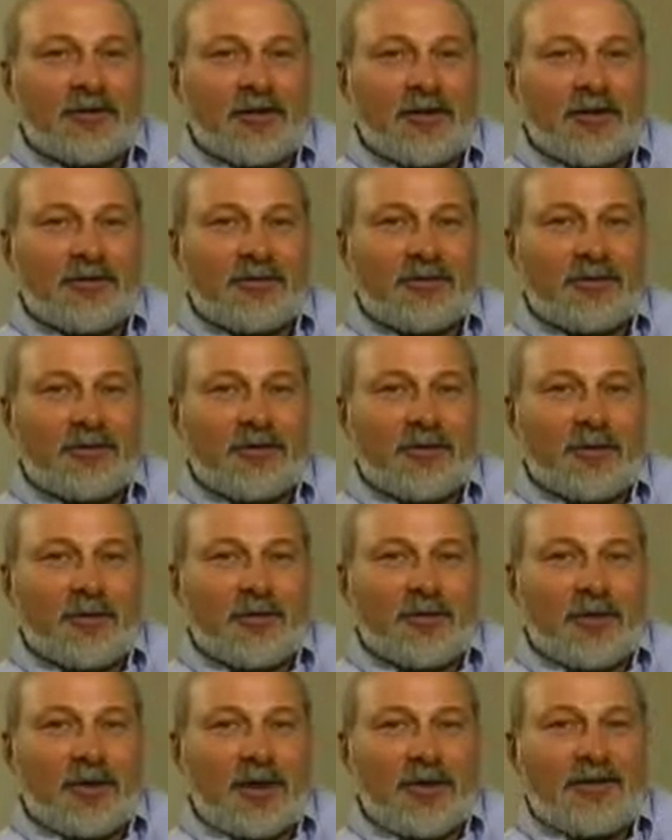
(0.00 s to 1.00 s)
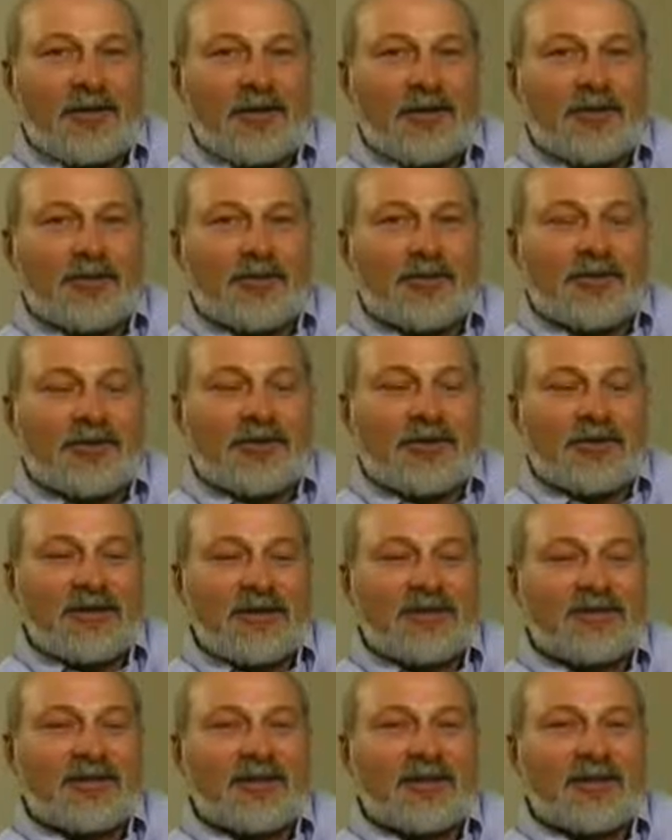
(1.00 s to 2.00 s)
But I think you'll see these little
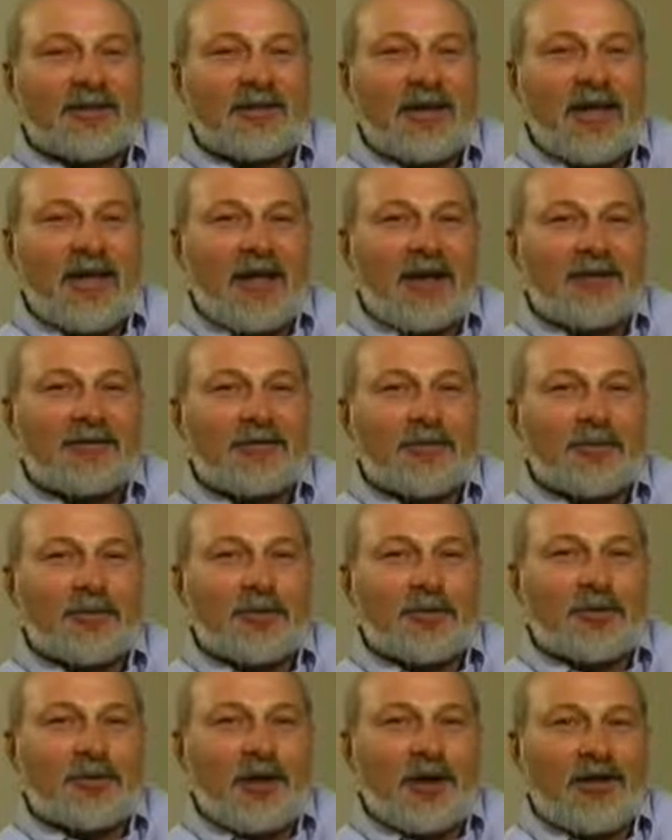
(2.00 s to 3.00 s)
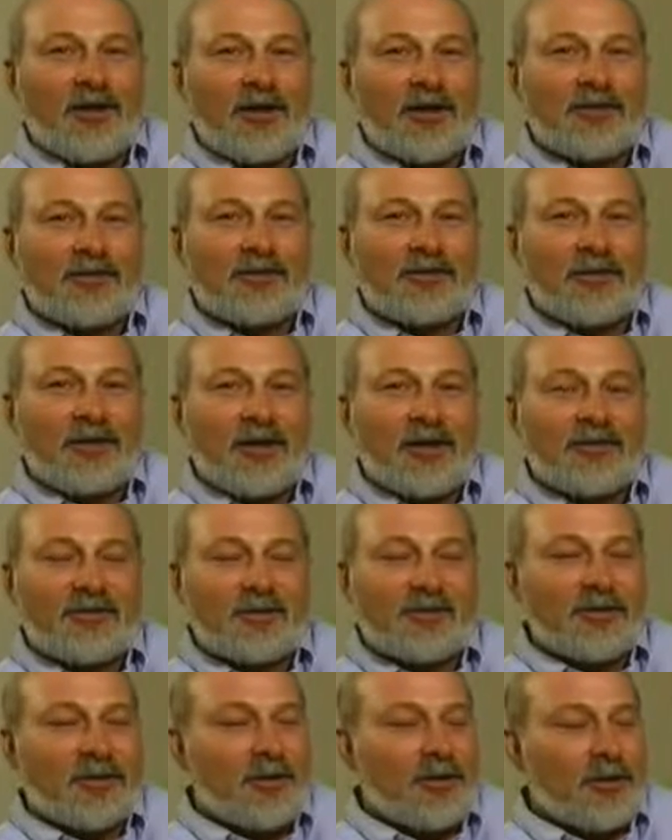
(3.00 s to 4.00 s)
tags that are put on legislation will
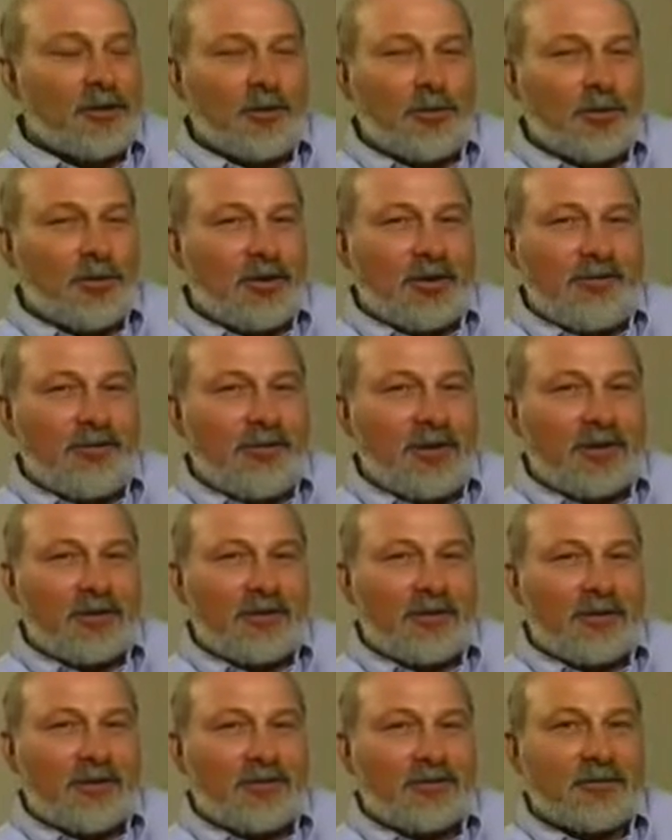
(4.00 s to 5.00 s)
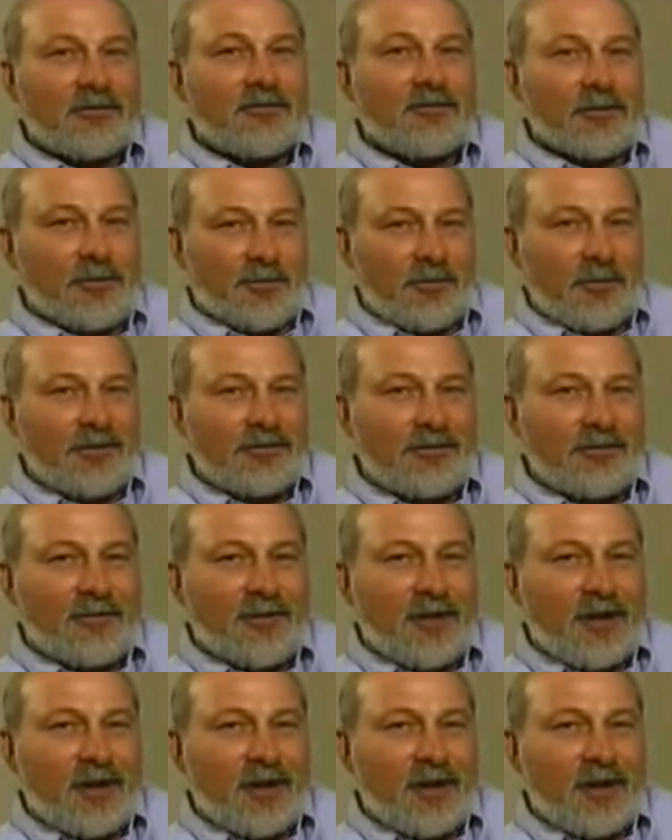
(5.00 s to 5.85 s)
affect us for the rest of our lives.